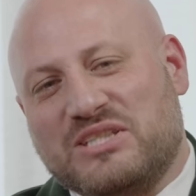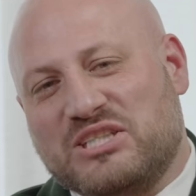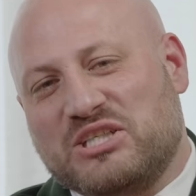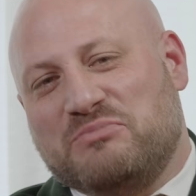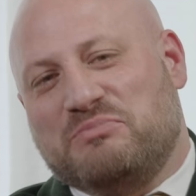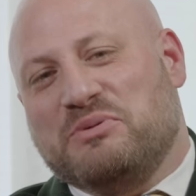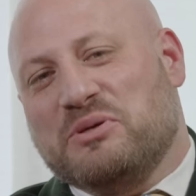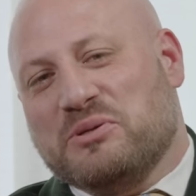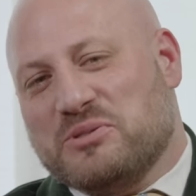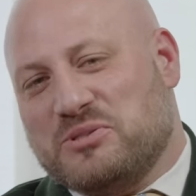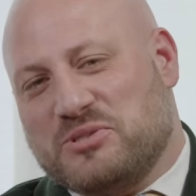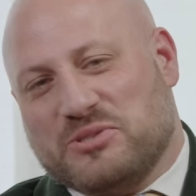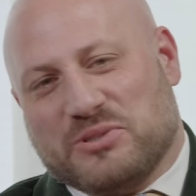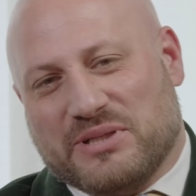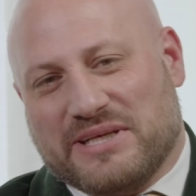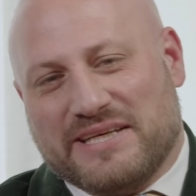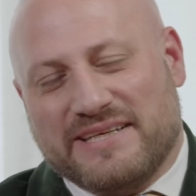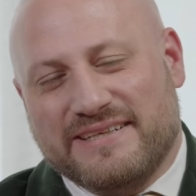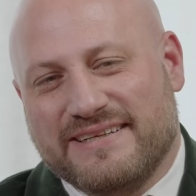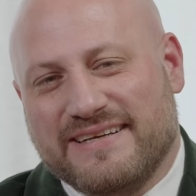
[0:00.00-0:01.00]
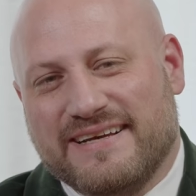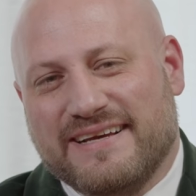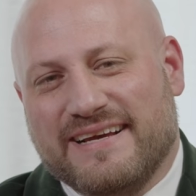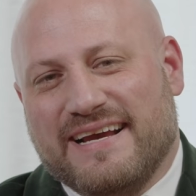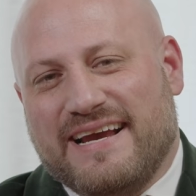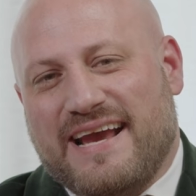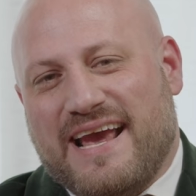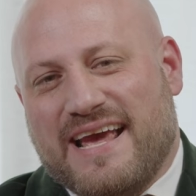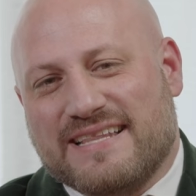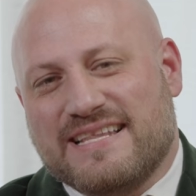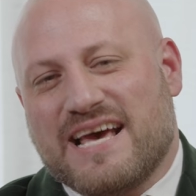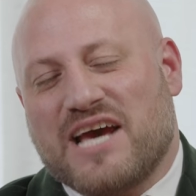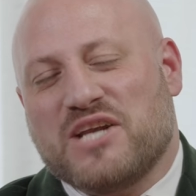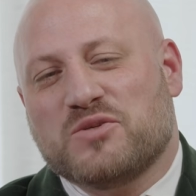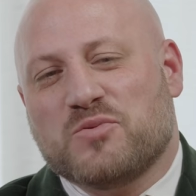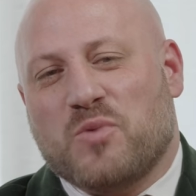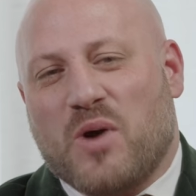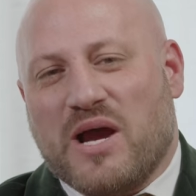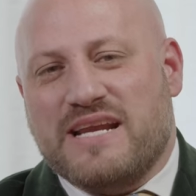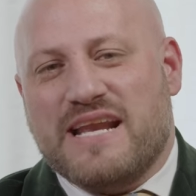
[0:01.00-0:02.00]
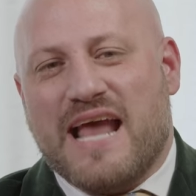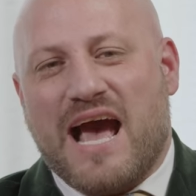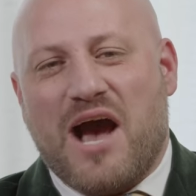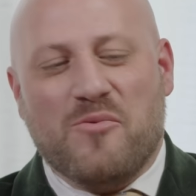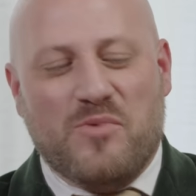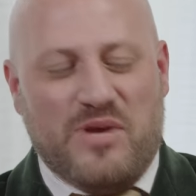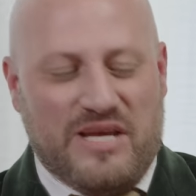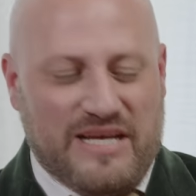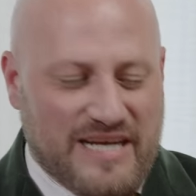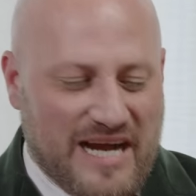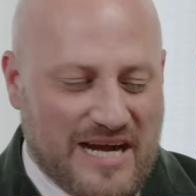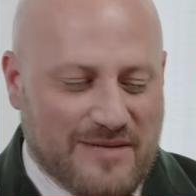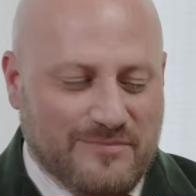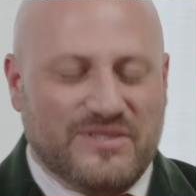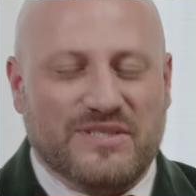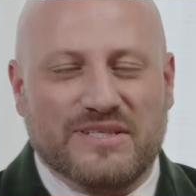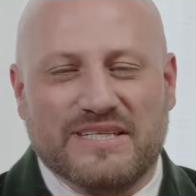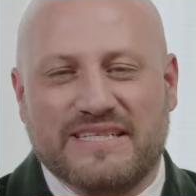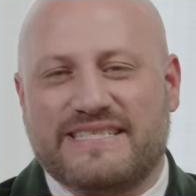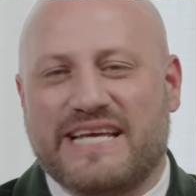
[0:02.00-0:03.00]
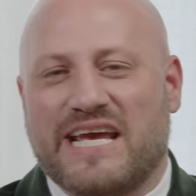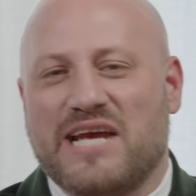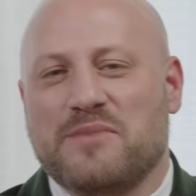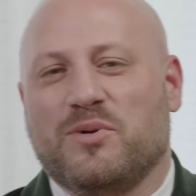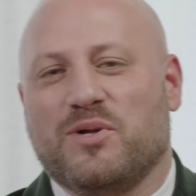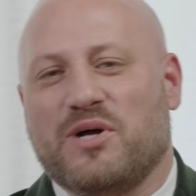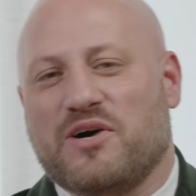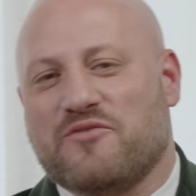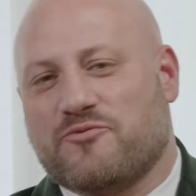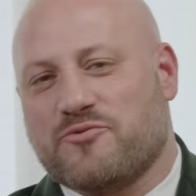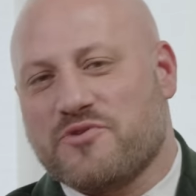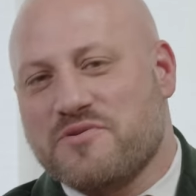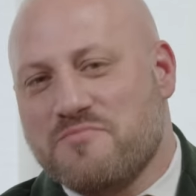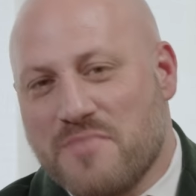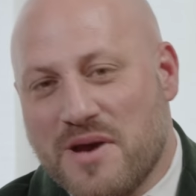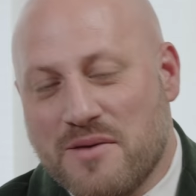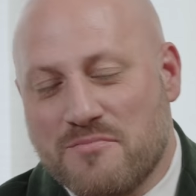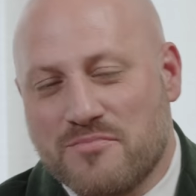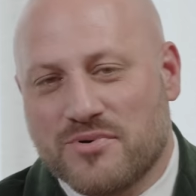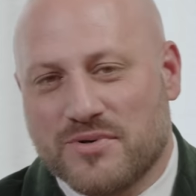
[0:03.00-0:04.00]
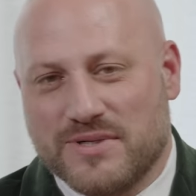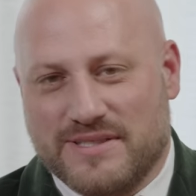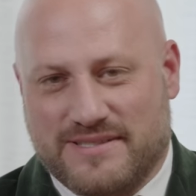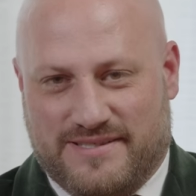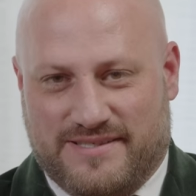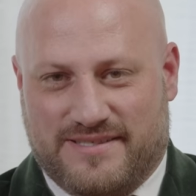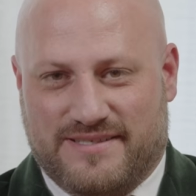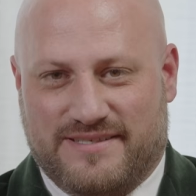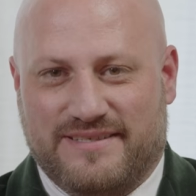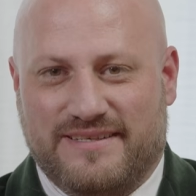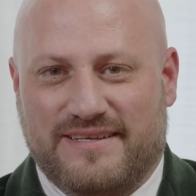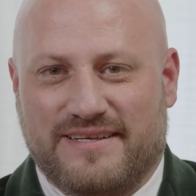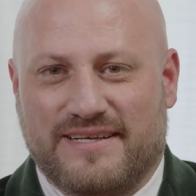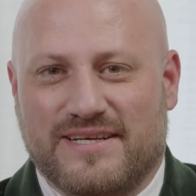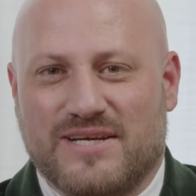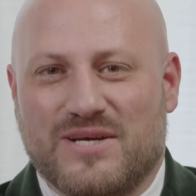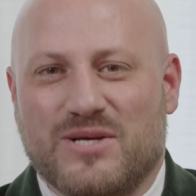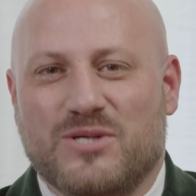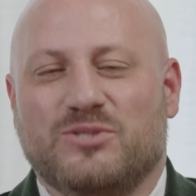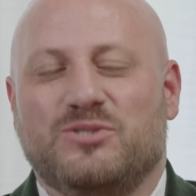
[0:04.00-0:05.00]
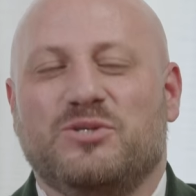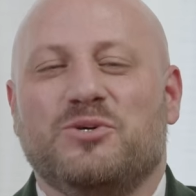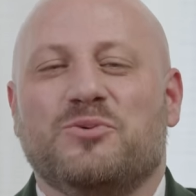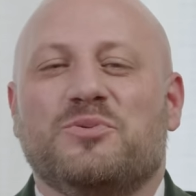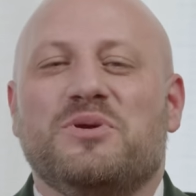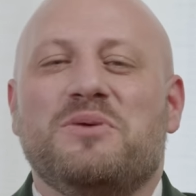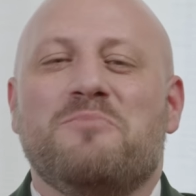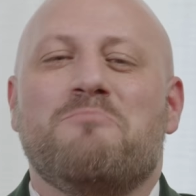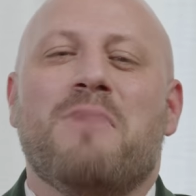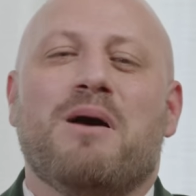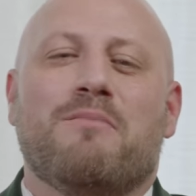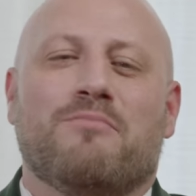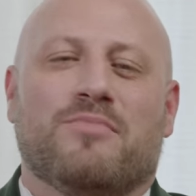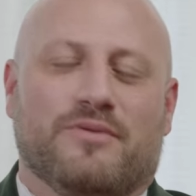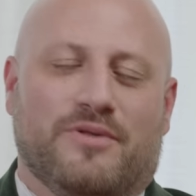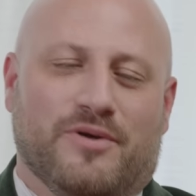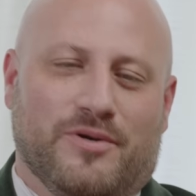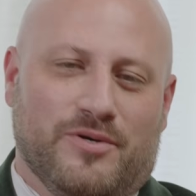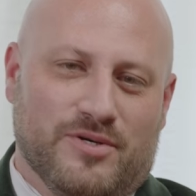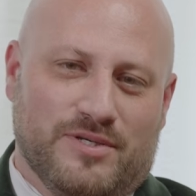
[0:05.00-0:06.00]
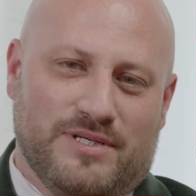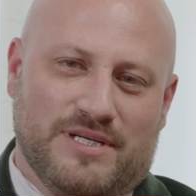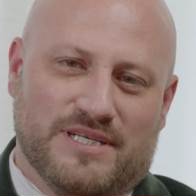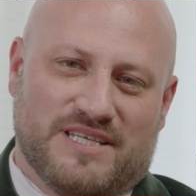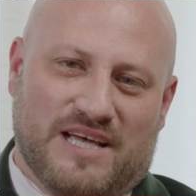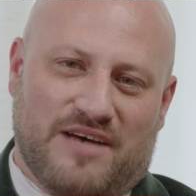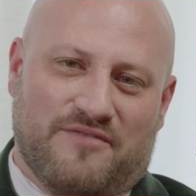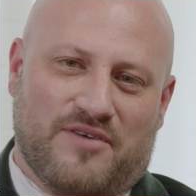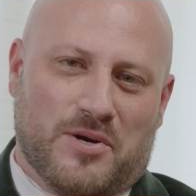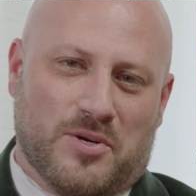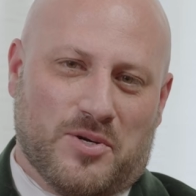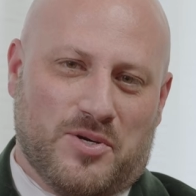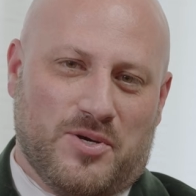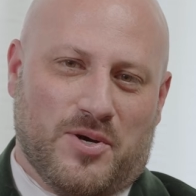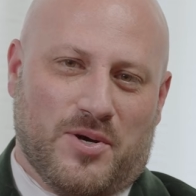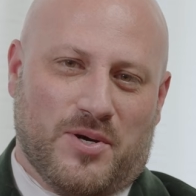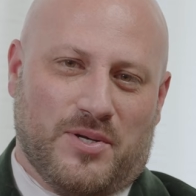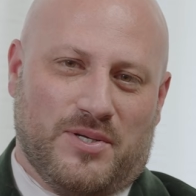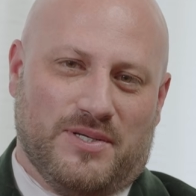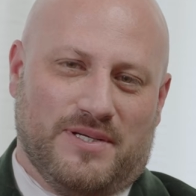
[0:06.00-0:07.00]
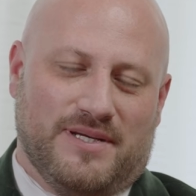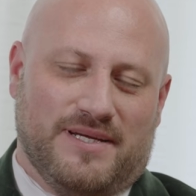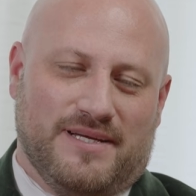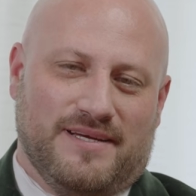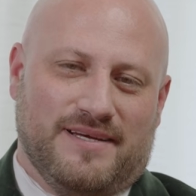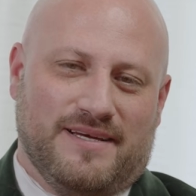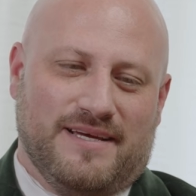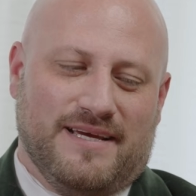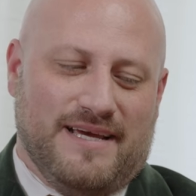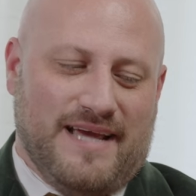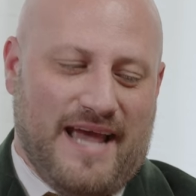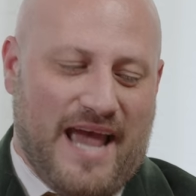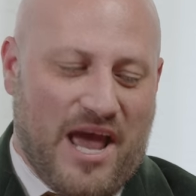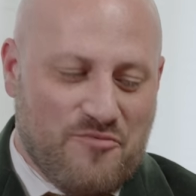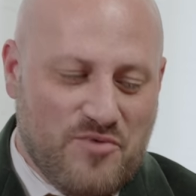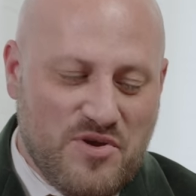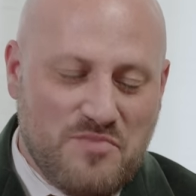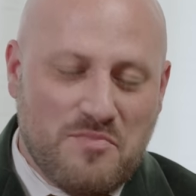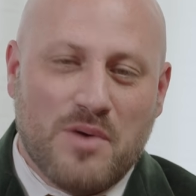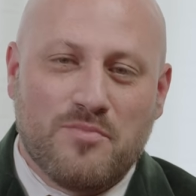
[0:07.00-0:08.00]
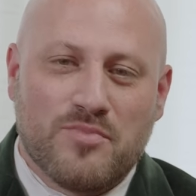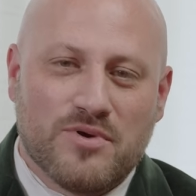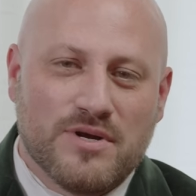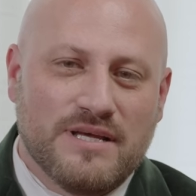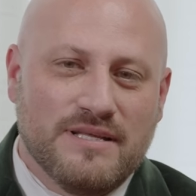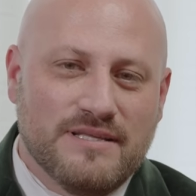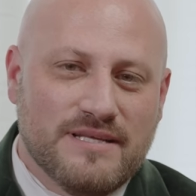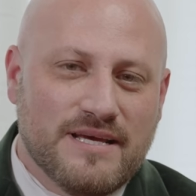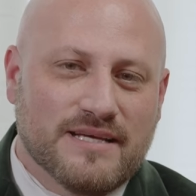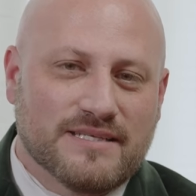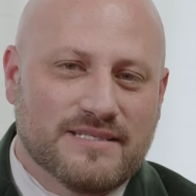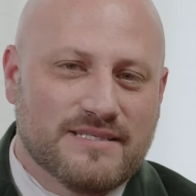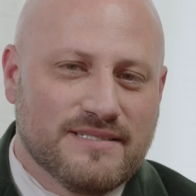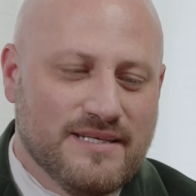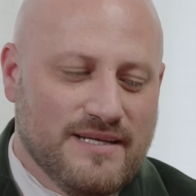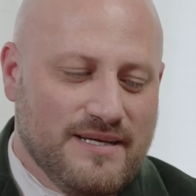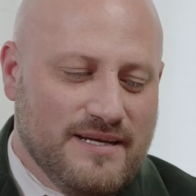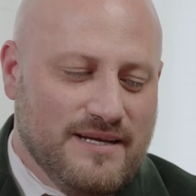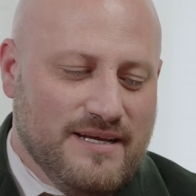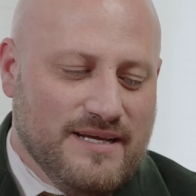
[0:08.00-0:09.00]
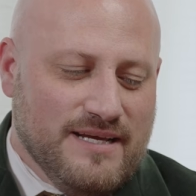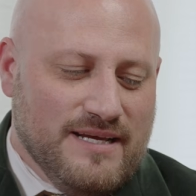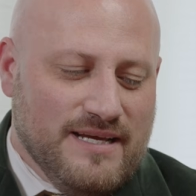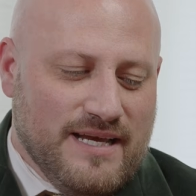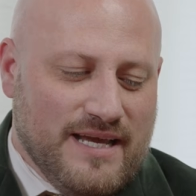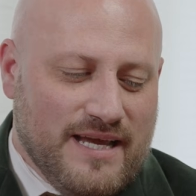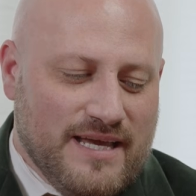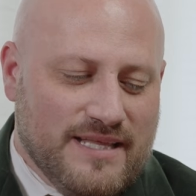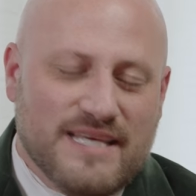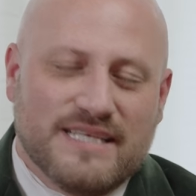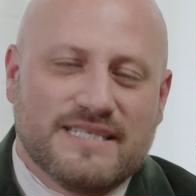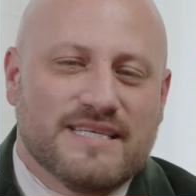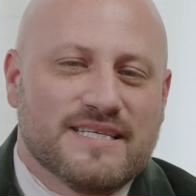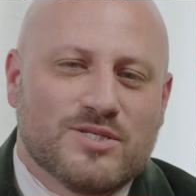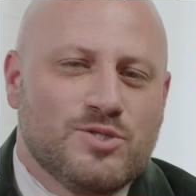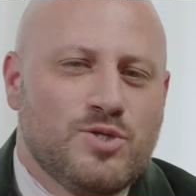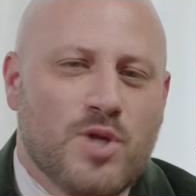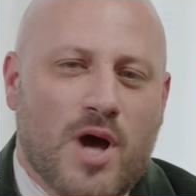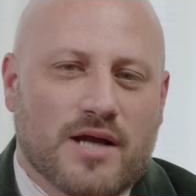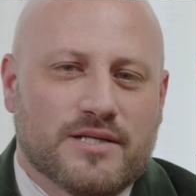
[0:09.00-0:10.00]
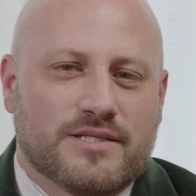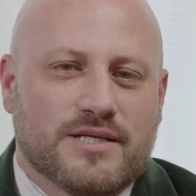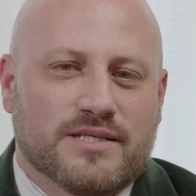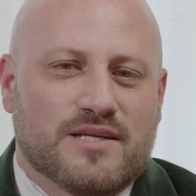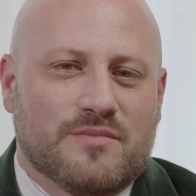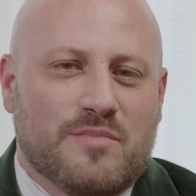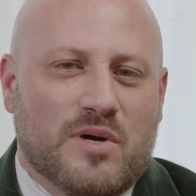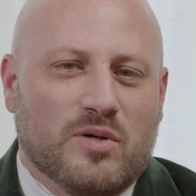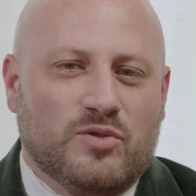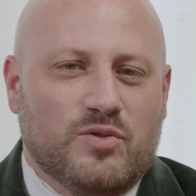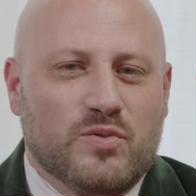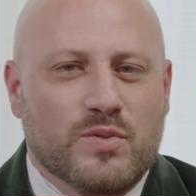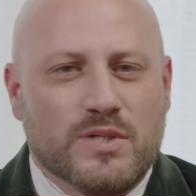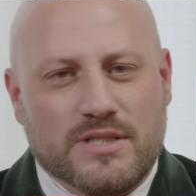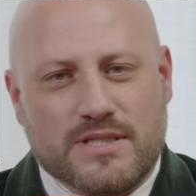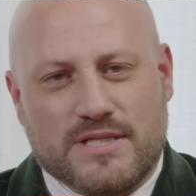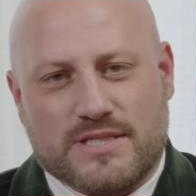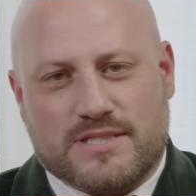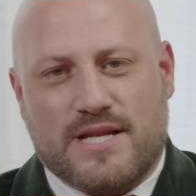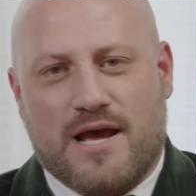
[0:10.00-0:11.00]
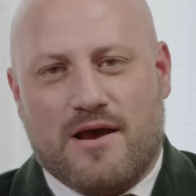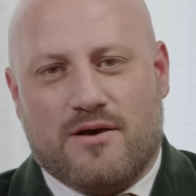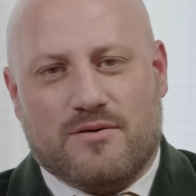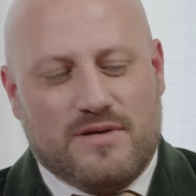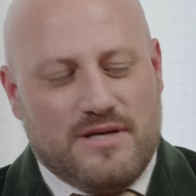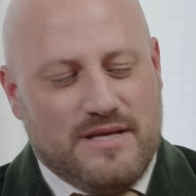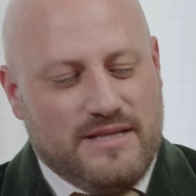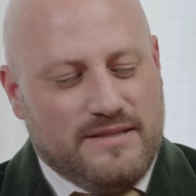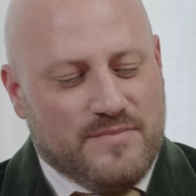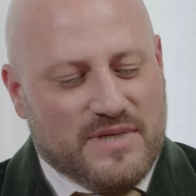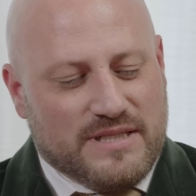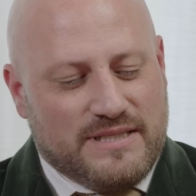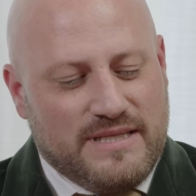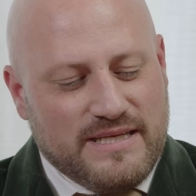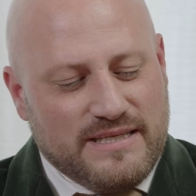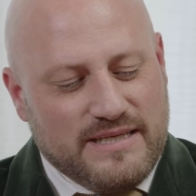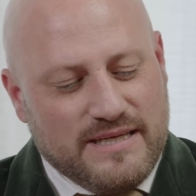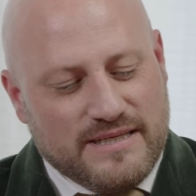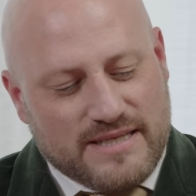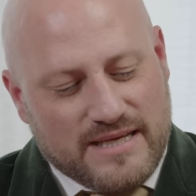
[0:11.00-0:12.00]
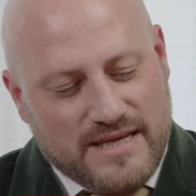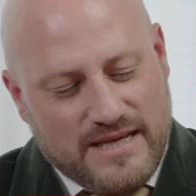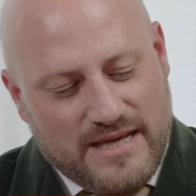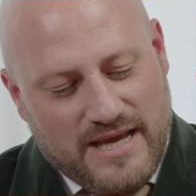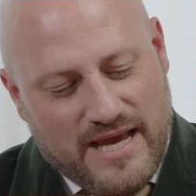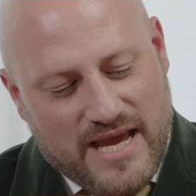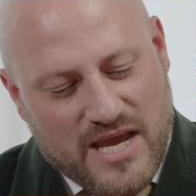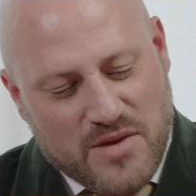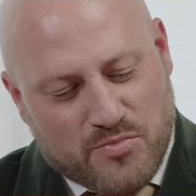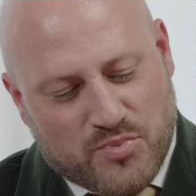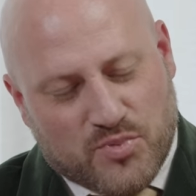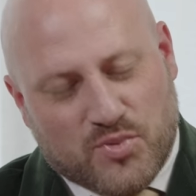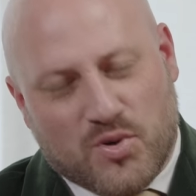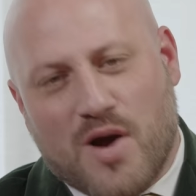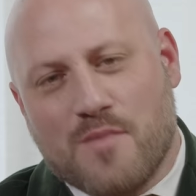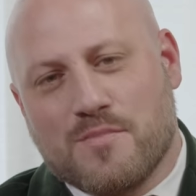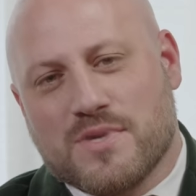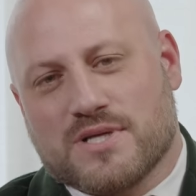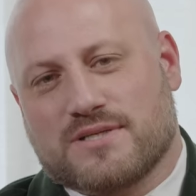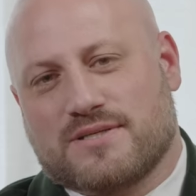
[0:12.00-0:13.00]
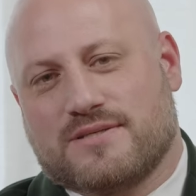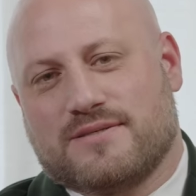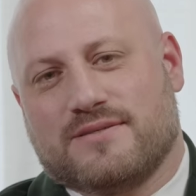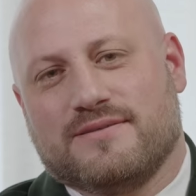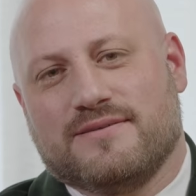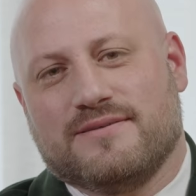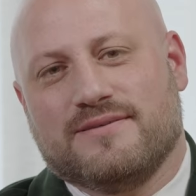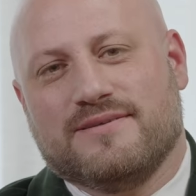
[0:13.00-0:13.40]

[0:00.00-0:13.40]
spiritually. And that is why now we come to the table of remembrance, to remember the goodness of our God. And remembering this, this is not just about doing this now, but this is a promise